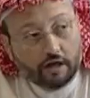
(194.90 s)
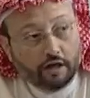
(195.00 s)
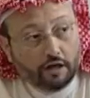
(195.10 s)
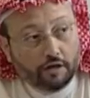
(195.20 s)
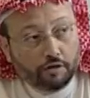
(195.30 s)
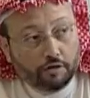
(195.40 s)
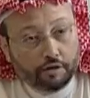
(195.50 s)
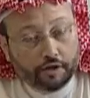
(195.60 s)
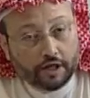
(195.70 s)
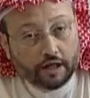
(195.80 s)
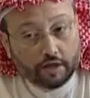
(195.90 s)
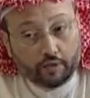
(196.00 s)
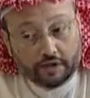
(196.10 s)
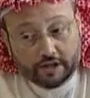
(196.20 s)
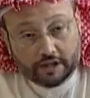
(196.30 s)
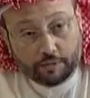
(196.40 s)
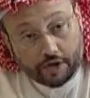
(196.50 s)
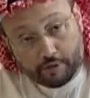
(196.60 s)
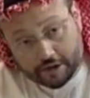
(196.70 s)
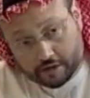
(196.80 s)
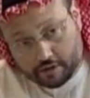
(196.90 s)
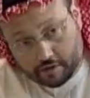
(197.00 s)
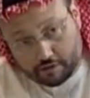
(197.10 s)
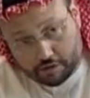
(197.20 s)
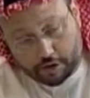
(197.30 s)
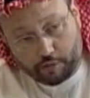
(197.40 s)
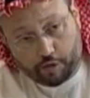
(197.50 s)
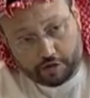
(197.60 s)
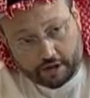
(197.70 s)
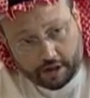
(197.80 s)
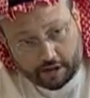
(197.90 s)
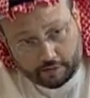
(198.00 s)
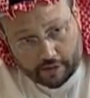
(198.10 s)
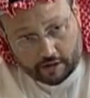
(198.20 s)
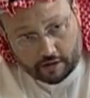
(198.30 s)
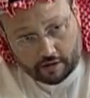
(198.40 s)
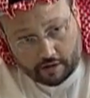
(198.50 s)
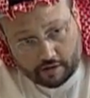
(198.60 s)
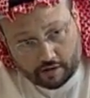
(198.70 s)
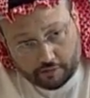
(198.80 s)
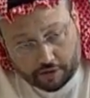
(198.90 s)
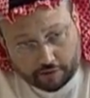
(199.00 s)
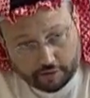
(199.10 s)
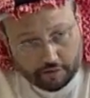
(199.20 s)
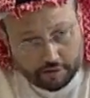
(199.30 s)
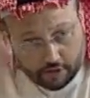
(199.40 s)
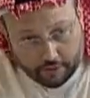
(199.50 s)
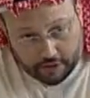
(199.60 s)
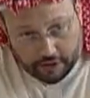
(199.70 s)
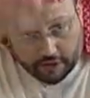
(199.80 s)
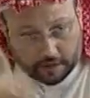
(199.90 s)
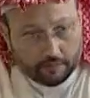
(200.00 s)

or it was just a promise to support the Taliban, because they wanted that.